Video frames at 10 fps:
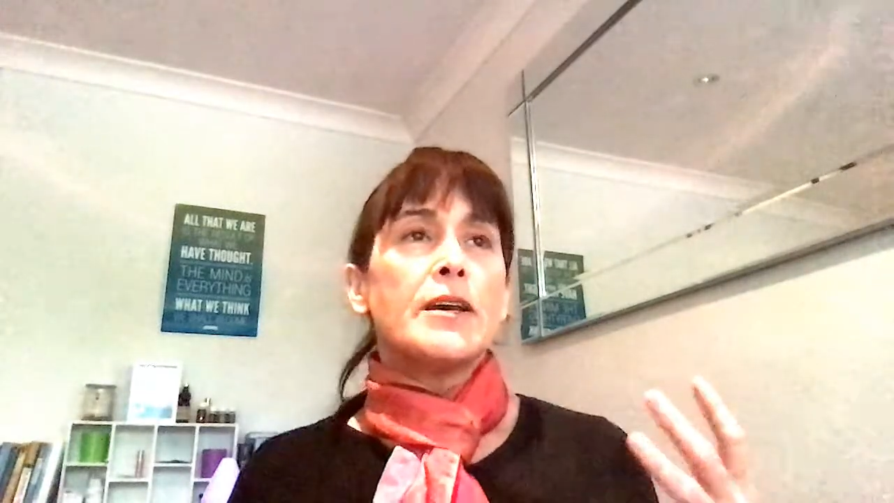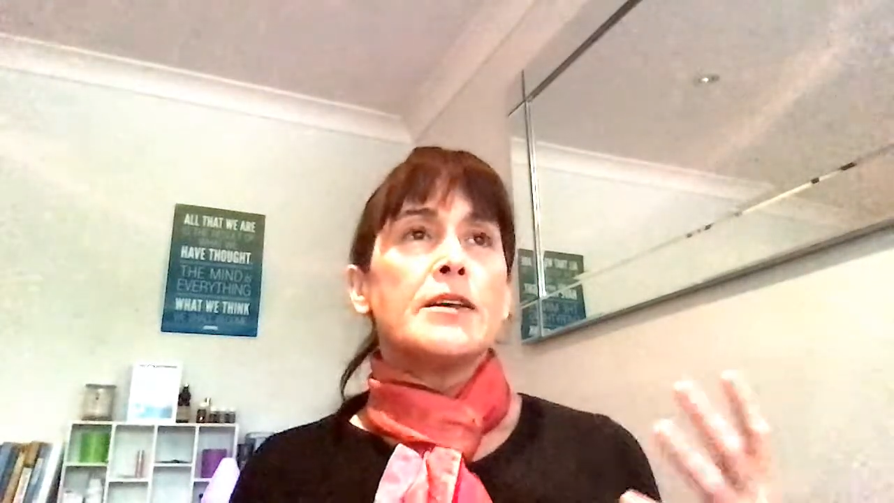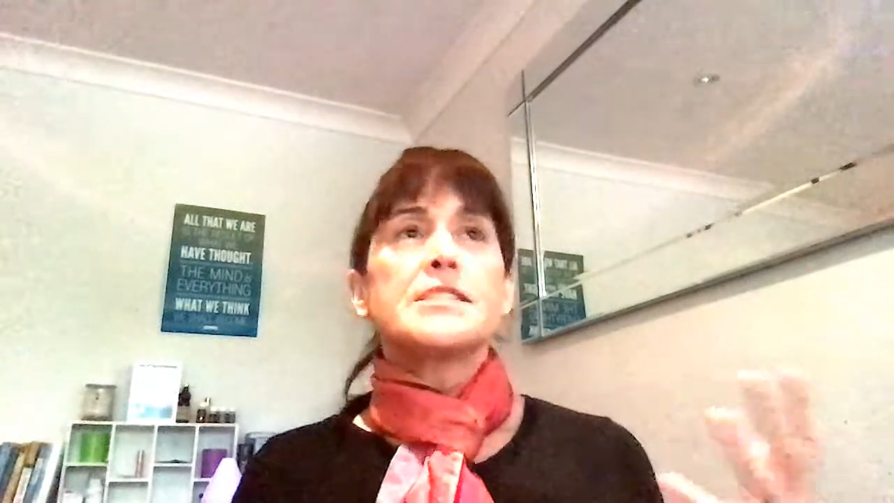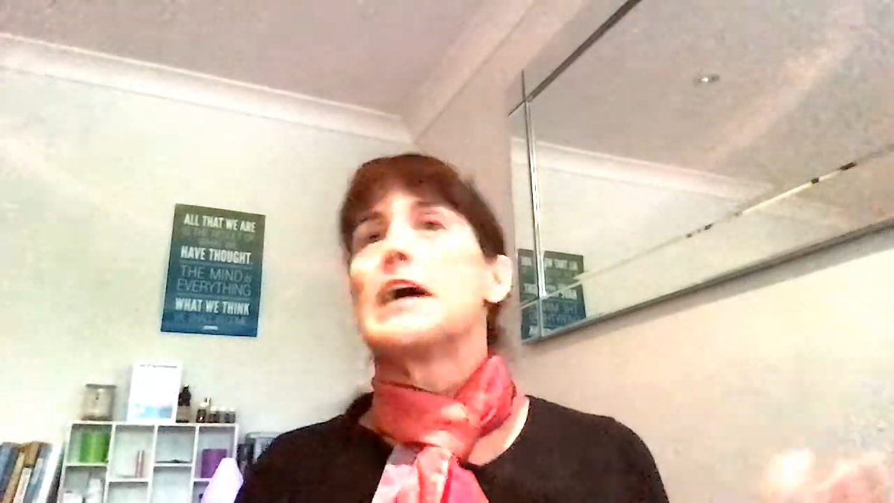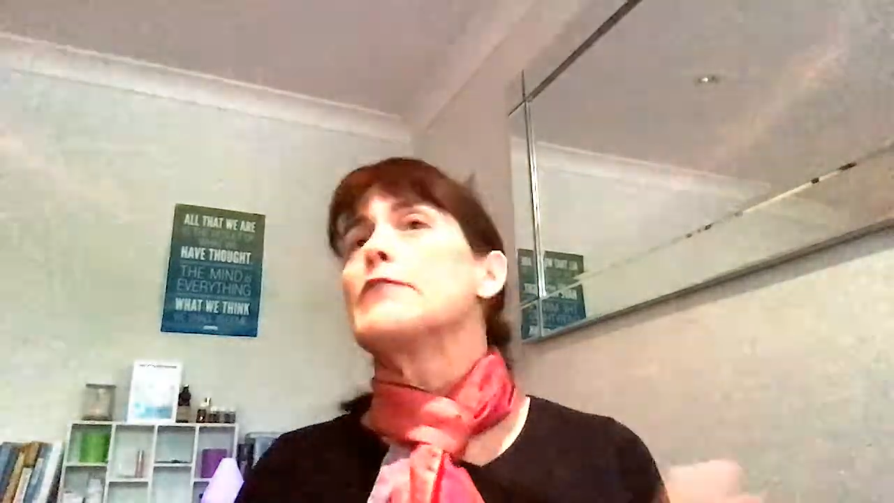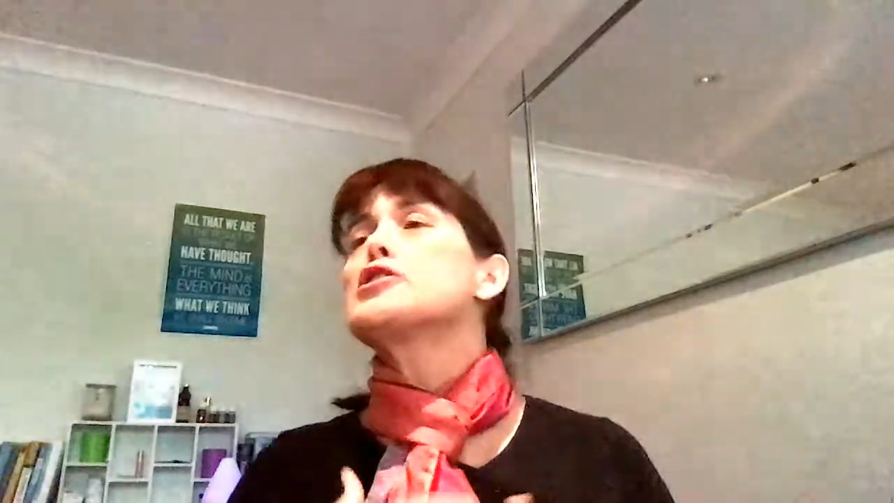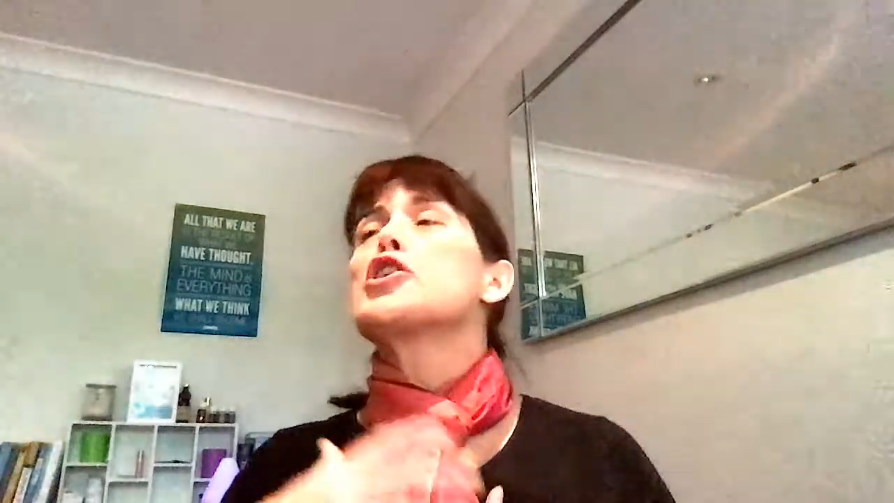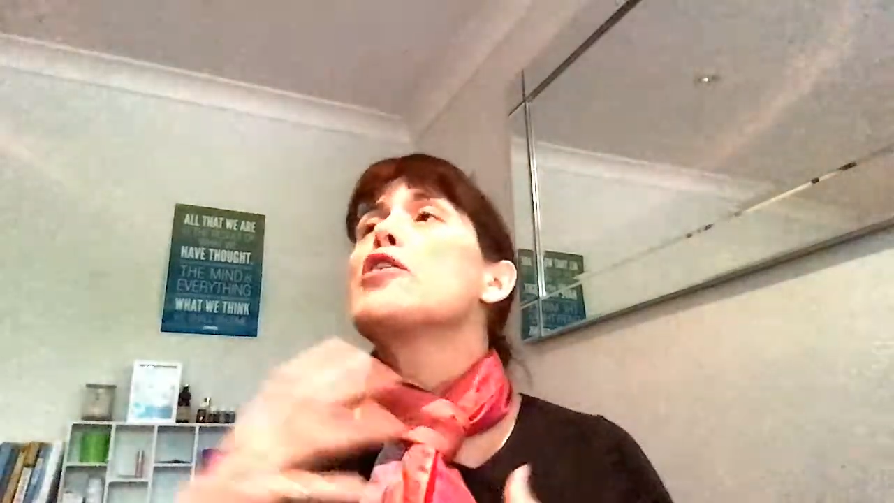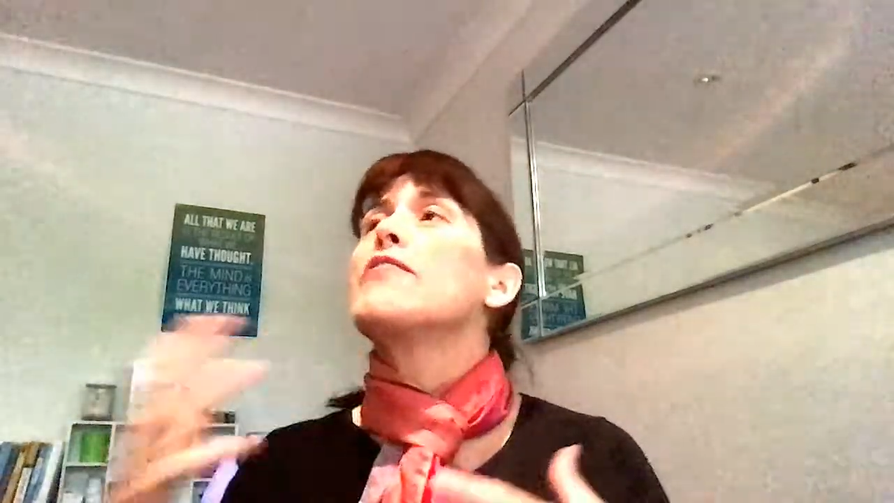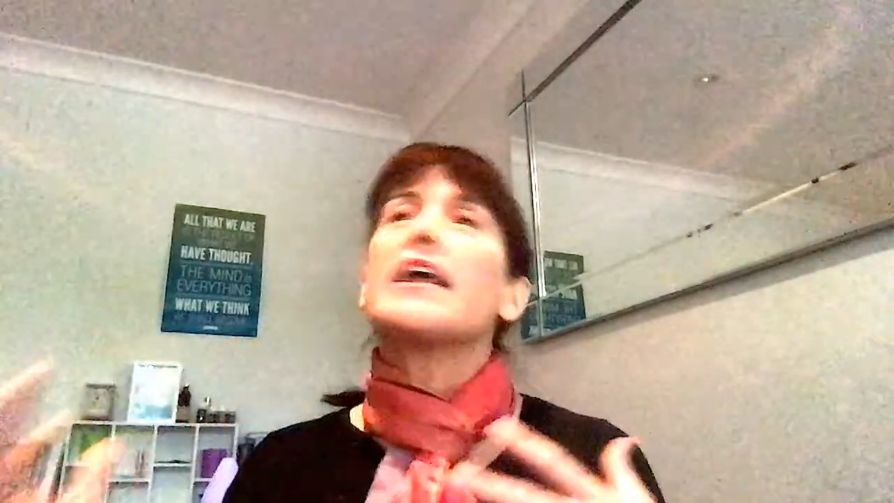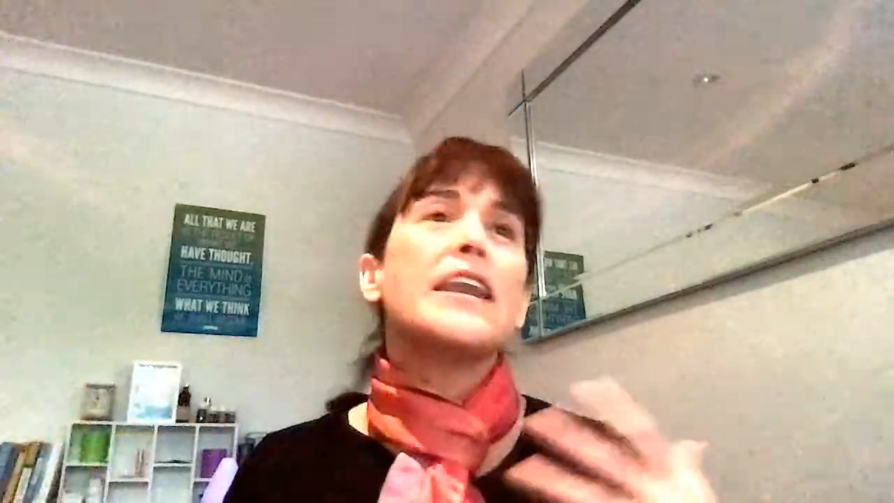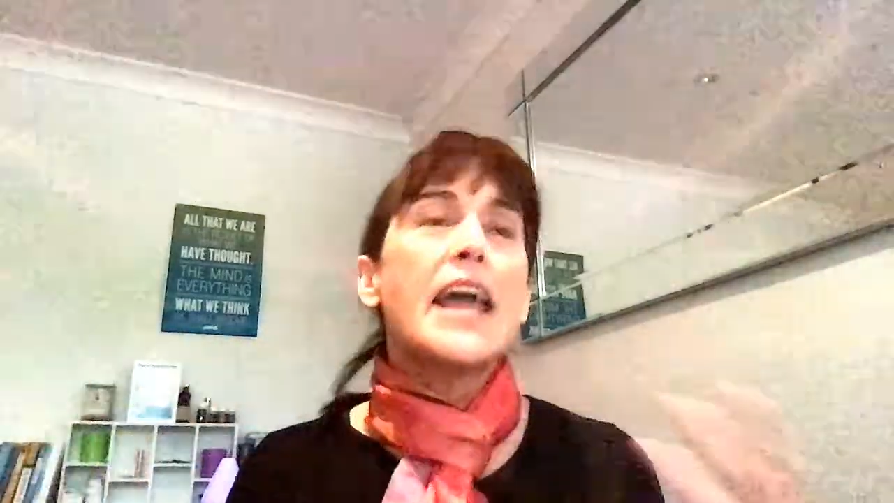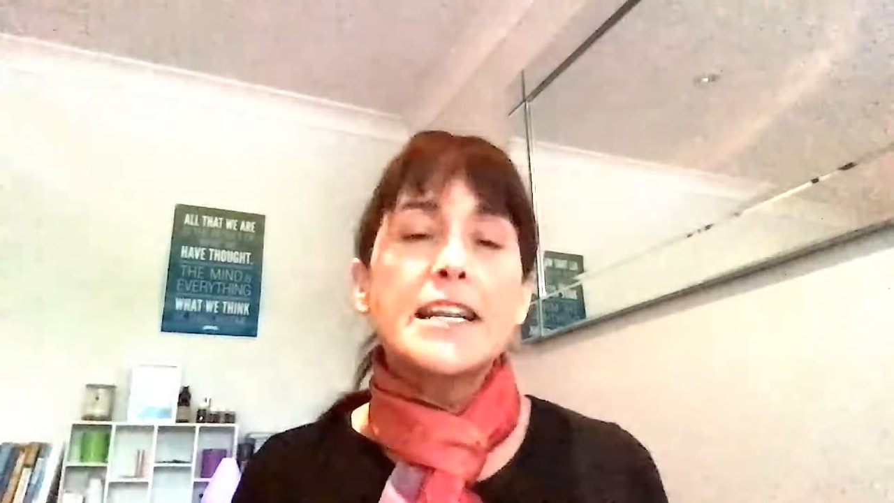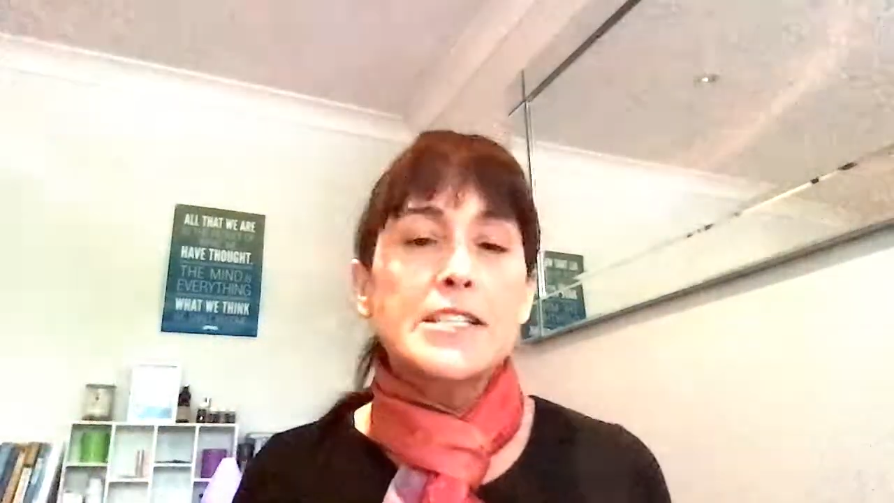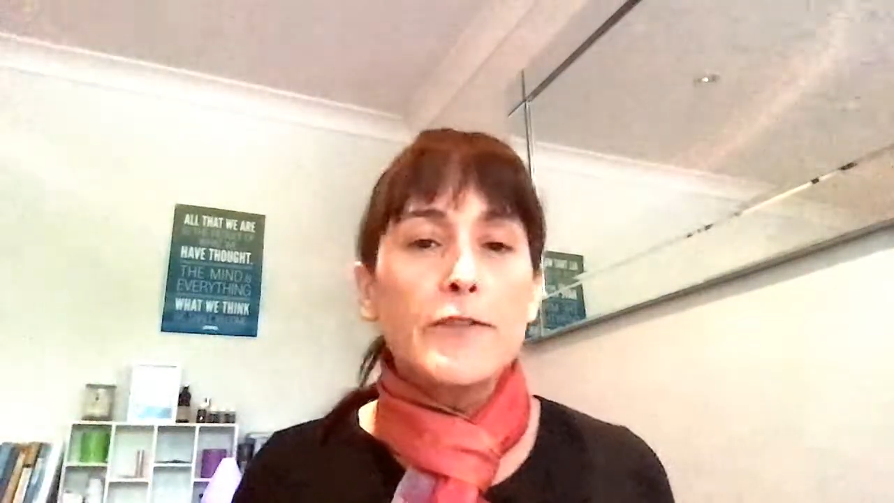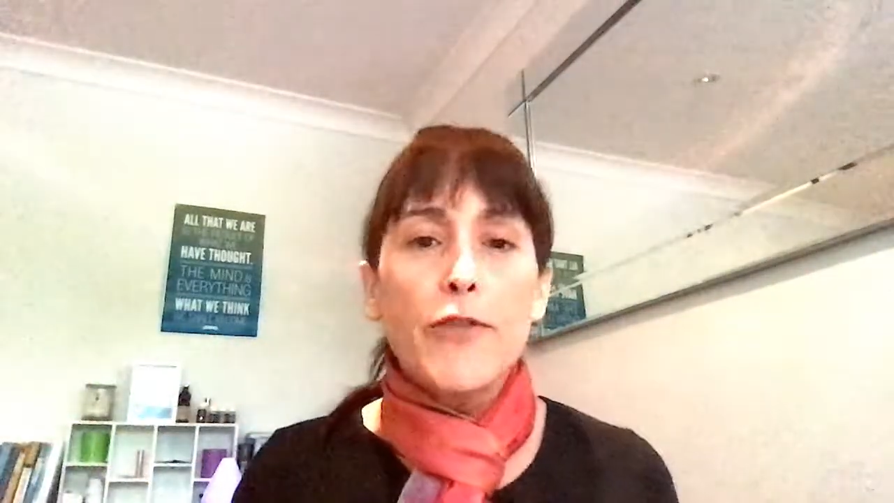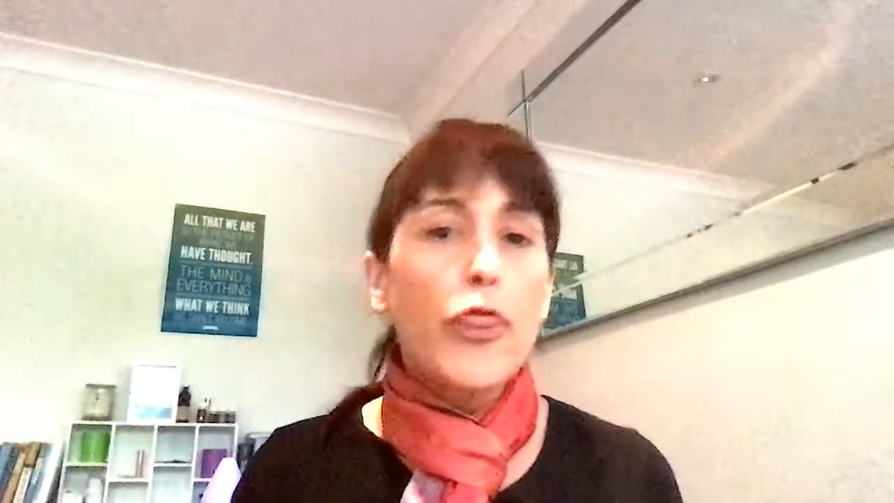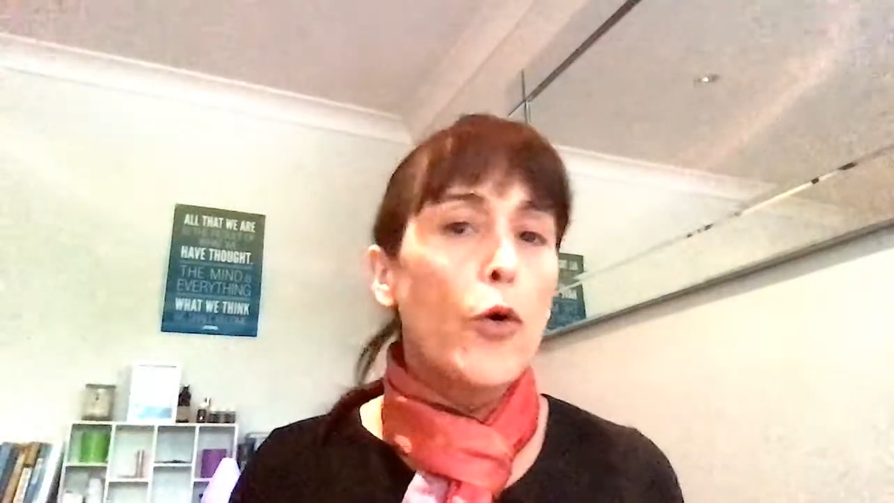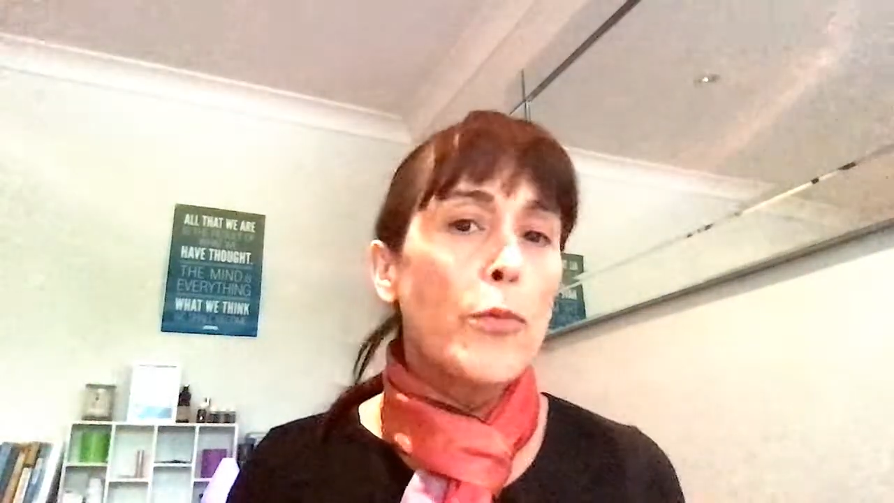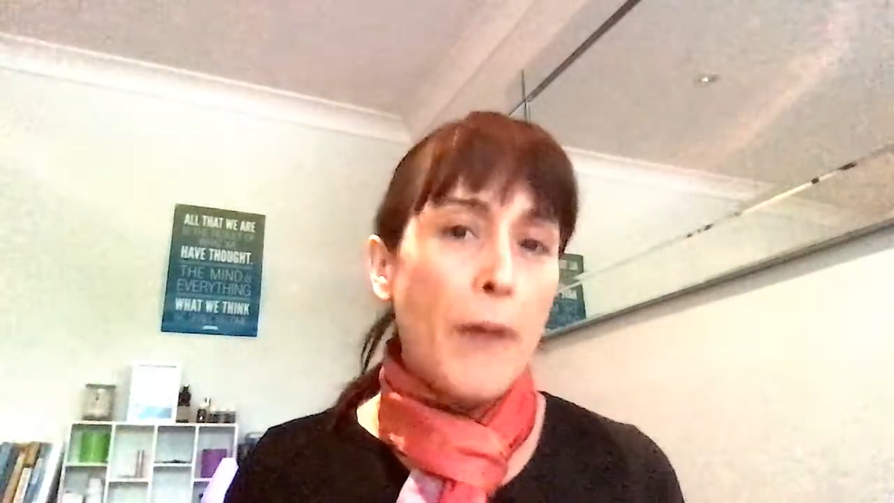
self-serving negative thought